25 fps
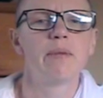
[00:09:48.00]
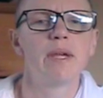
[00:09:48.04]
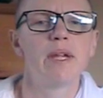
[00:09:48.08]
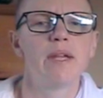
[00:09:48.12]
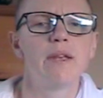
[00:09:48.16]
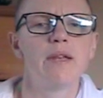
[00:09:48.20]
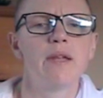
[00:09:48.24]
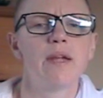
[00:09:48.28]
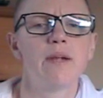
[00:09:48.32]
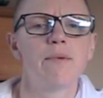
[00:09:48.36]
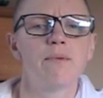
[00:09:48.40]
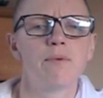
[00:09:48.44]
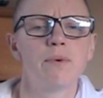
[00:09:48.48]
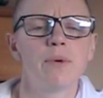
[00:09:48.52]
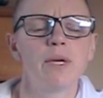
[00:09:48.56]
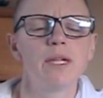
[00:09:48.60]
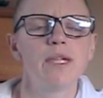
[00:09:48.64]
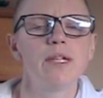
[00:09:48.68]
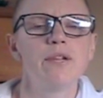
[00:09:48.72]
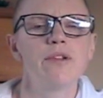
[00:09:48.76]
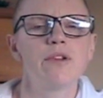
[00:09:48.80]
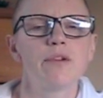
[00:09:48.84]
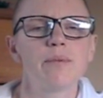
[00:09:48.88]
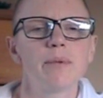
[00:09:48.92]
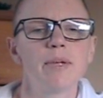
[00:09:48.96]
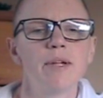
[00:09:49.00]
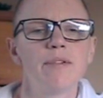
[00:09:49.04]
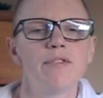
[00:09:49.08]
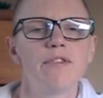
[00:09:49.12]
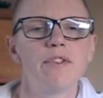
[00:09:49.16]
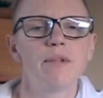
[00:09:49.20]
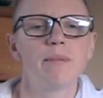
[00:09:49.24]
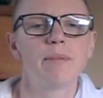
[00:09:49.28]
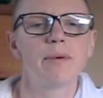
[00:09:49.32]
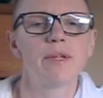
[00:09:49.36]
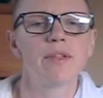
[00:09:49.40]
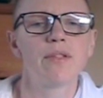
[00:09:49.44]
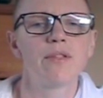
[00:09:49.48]
it really took me a
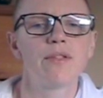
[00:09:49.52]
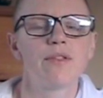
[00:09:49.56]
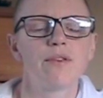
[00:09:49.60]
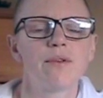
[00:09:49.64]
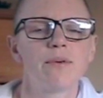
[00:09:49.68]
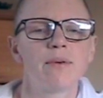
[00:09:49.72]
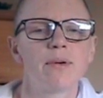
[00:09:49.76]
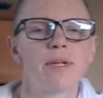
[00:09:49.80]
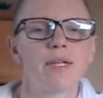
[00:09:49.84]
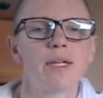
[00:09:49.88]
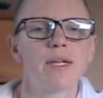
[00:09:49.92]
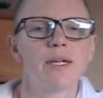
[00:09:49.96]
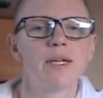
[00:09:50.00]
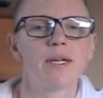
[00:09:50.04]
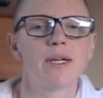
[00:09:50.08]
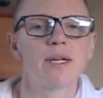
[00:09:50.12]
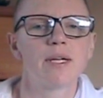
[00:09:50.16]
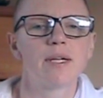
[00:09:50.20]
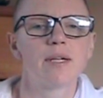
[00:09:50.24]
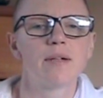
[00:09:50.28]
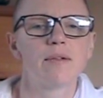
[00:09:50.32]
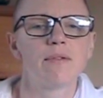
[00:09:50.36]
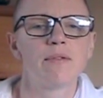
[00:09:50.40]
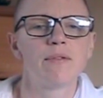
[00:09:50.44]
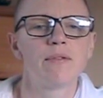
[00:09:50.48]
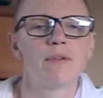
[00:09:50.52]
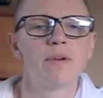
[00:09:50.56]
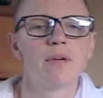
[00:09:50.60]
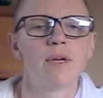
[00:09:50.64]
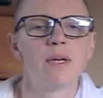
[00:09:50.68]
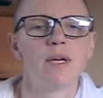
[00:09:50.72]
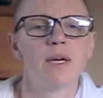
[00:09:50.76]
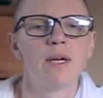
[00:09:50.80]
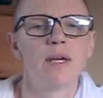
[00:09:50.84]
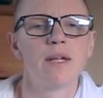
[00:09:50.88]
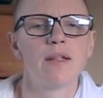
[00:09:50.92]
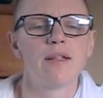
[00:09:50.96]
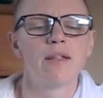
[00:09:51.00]
few months to really kind of
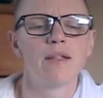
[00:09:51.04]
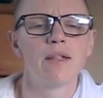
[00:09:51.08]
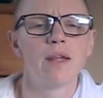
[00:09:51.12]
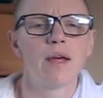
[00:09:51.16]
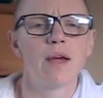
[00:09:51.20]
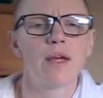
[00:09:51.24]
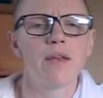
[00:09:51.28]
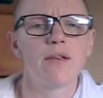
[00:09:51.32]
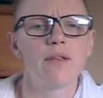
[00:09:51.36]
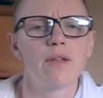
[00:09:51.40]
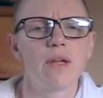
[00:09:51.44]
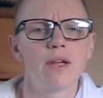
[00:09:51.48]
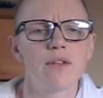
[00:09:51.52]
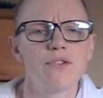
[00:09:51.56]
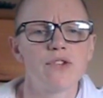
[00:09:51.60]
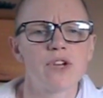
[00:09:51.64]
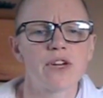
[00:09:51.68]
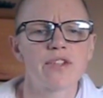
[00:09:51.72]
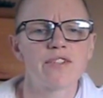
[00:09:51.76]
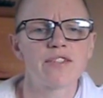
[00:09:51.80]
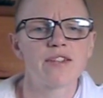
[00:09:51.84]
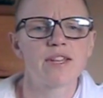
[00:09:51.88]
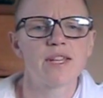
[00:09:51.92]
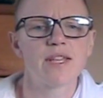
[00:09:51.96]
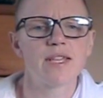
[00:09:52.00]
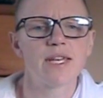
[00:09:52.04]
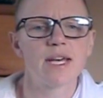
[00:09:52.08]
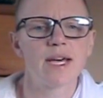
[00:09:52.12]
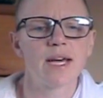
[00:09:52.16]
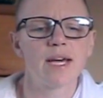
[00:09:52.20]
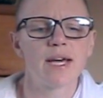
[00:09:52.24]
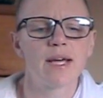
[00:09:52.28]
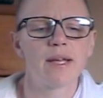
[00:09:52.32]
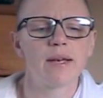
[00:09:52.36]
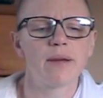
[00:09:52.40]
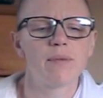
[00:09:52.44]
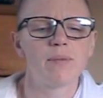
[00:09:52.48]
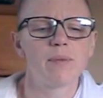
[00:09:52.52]
adjust to
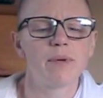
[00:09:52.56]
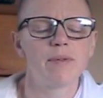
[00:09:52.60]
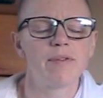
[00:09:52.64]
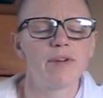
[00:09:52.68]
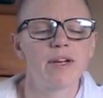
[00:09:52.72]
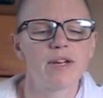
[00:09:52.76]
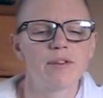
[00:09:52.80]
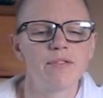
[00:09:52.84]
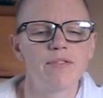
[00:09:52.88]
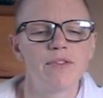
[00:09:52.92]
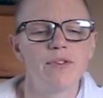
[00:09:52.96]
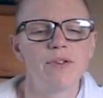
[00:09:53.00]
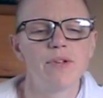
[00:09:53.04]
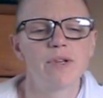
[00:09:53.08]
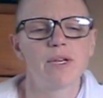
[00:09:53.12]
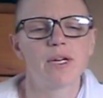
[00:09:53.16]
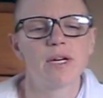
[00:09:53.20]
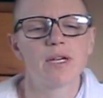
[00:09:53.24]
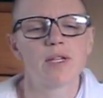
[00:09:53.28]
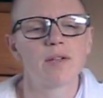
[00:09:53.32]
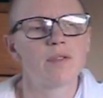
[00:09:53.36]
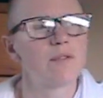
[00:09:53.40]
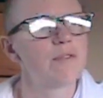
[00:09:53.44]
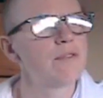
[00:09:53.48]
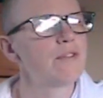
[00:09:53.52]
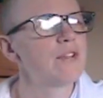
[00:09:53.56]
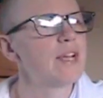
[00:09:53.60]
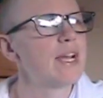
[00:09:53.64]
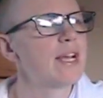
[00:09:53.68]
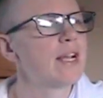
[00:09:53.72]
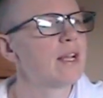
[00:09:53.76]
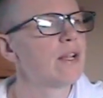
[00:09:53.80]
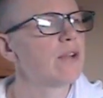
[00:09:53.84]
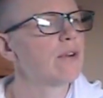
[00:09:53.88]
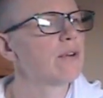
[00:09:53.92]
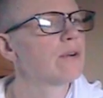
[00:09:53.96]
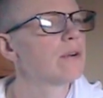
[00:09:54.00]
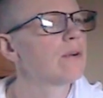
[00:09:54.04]
that, and we've had a few kind of
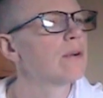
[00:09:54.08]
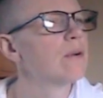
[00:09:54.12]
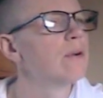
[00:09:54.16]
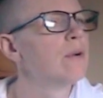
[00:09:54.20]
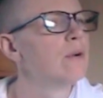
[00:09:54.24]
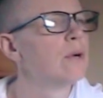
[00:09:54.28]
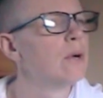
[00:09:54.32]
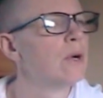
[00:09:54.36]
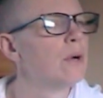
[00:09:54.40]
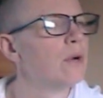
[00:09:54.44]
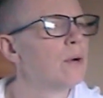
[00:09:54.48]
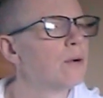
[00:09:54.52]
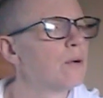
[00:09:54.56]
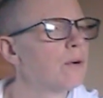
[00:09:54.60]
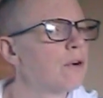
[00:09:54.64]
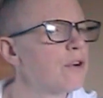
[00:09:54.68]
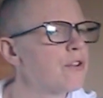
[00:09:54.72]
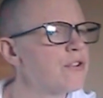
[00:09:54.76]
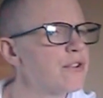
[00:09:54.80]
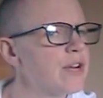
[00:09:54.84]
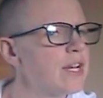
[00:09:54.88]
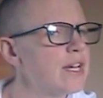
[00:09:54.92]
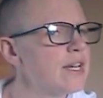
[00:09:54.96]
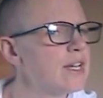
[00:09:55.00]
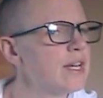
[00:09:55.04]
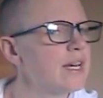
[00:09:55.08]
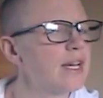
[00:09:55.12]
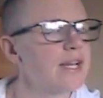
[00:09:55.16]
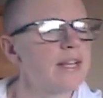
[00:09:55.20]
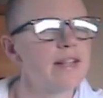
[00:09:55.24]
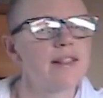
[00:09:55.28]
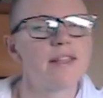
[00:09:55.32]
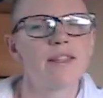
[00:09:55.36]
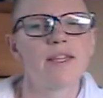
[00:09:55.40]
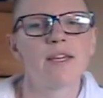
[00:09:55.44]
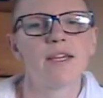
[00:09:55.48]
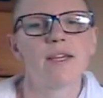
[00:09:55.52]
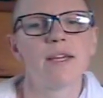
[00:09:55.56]
day-long retreat
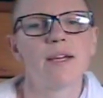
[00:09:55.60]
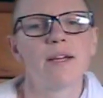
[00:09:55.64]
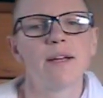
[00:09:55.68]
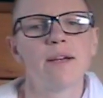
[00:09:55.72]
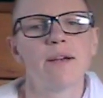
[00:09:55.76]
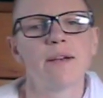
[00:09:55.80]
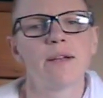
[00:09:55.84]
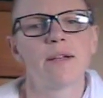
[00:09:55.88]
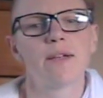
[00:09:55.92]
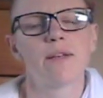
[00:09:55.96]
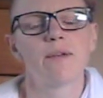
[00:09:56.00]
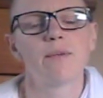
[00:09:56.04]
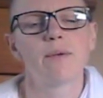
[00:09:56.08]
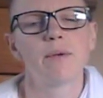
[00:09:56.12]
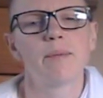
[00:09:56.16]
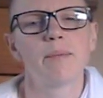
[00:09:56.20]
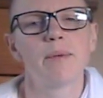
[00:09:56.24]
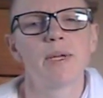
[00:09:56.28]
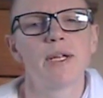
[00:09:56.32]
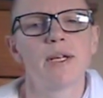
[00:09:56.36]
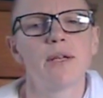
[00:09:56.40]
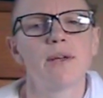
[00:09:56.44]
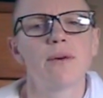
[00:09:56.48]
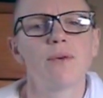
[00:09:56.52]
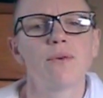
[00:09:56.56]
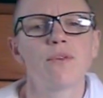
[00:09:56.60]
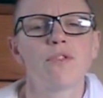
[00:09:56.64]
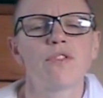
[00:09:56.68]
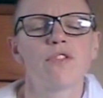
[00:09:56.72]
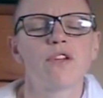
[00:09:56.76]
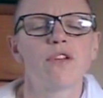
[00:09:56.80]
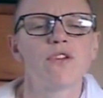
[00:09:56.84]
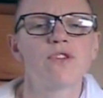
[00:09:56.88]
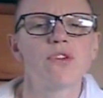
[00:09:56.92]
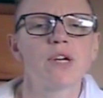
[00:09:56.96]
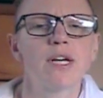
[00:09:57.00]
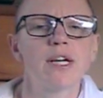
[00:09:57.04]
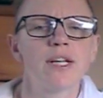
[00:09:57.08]
days here, and we've been
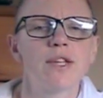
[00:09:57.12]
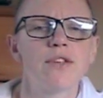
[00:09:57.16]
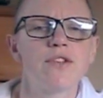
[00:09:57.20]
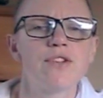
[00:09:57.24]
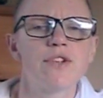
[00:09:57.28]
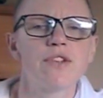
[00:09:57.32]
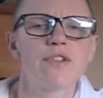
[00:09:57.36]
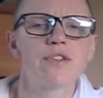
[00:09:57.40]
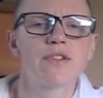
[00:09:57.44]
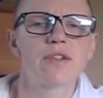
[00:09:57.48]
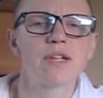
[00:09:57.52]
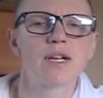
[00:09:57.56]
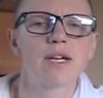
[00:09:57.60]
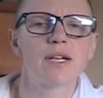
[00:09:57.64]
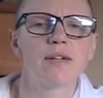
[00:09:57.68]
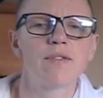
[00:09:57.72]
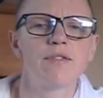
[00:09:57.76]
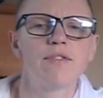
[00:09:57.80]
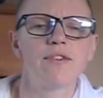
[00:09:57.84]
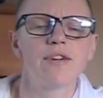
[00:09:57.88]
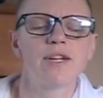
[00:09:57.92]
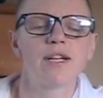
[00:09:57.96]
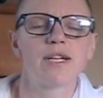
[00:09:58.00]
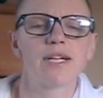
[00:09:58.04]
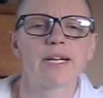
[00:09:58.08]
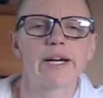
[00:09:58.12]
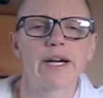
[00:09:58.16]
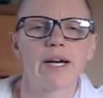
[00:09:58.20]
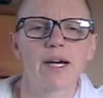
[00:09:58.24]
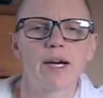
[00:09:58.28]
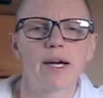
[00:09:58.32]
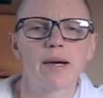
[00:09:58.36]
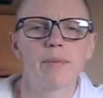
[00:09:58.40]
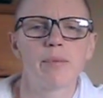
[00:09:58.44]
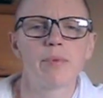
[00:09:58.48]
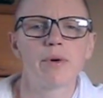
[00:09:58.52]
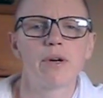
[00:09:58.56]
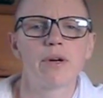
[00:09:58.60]
also trying to just kind of figure out
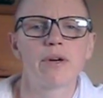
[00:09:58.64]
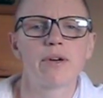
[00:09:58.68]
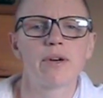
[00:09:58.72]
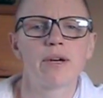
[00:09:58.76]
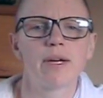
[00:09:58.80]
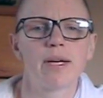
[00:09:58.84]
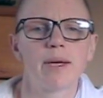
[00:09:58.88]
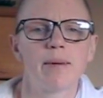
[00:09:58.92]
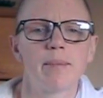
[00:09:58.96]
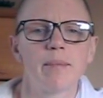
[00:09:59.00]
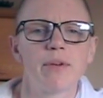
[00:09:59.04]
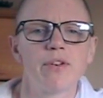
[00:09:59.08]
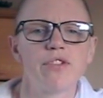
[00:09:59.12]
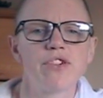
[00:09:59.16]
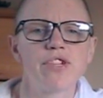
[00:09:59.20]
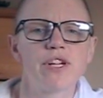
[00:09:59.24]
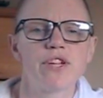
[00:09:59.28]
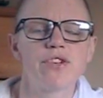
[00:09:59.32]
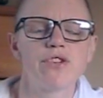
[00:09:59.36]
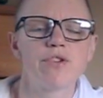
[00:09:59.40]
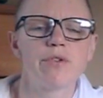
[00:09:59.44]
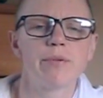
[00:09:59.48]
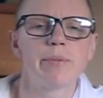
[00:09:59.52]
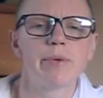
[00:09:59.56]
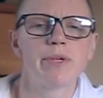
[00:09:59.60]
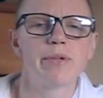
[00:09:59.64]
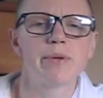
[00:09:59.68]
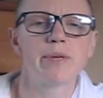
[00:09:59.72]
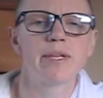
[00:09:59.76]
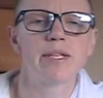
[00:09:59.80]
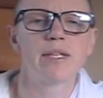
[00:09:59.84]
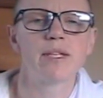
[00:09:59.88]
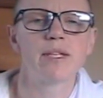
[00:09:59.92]
our program and schedule between